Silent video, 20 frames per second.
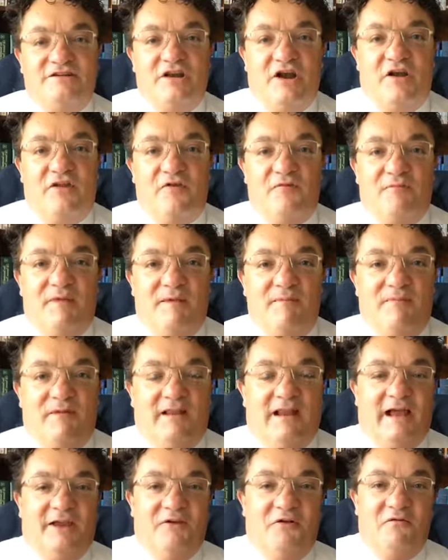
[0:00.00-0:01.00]
to other
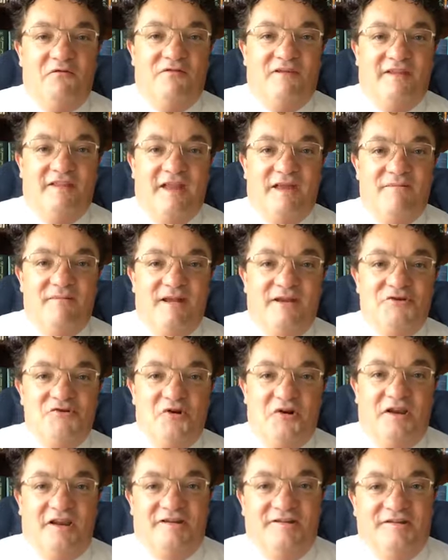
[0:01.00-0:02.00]
people and hopefully they may
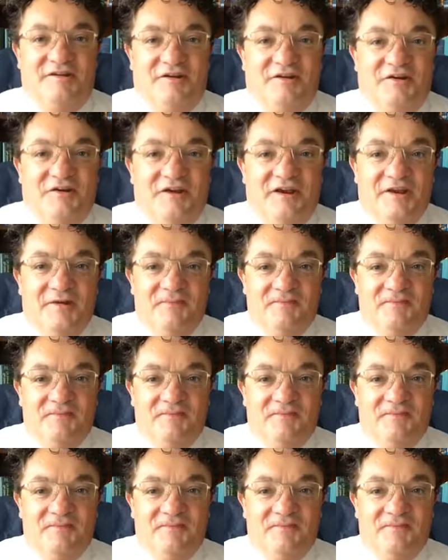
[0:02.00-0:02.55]
join us too.